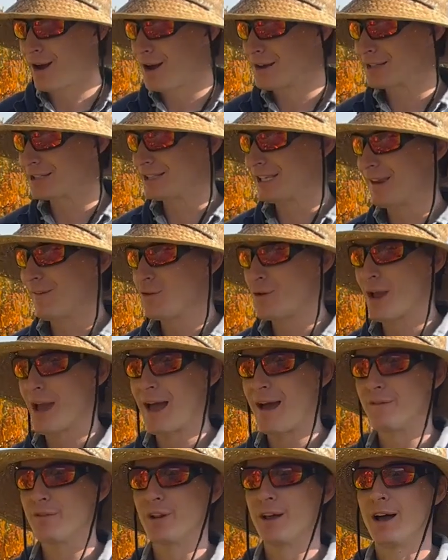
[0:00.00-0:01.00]
honestly, if you
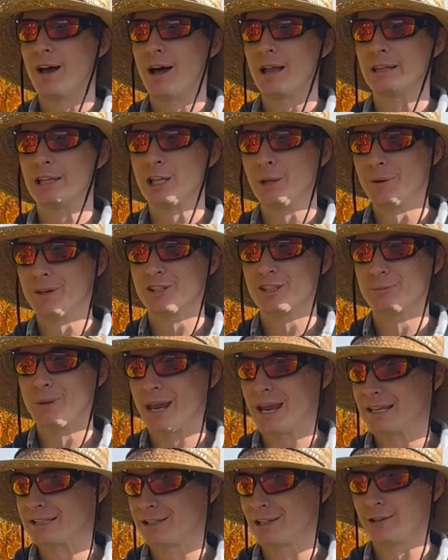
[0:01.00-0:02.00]
have a little bit of
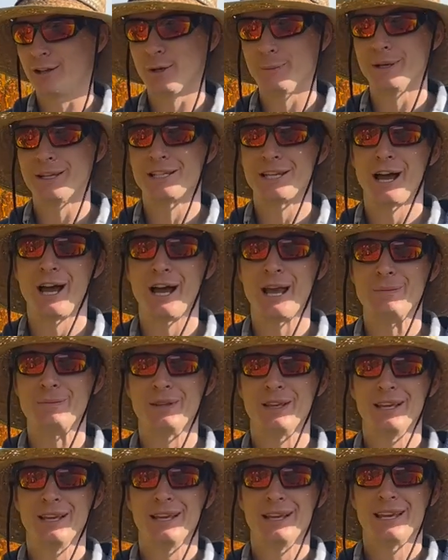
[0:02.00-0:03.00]
space and a little bit of time
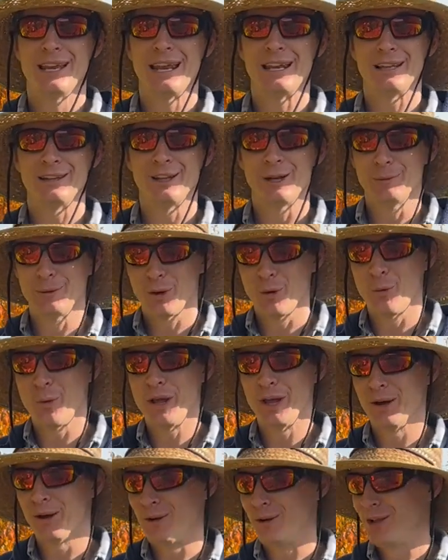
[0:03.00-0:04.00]
and a little bit of
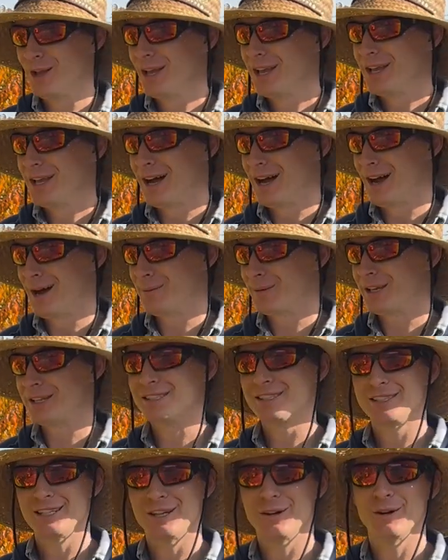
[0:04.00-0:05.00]
will,
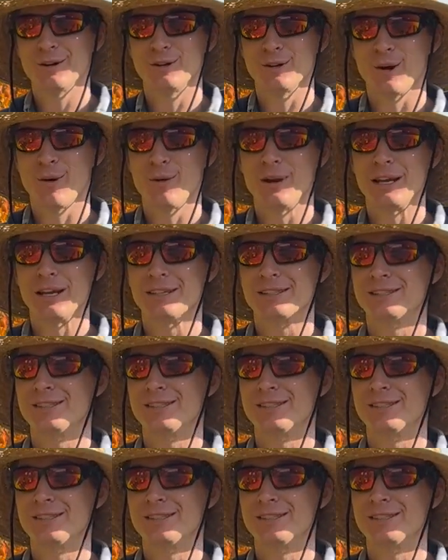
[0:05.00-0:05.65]
consider growing a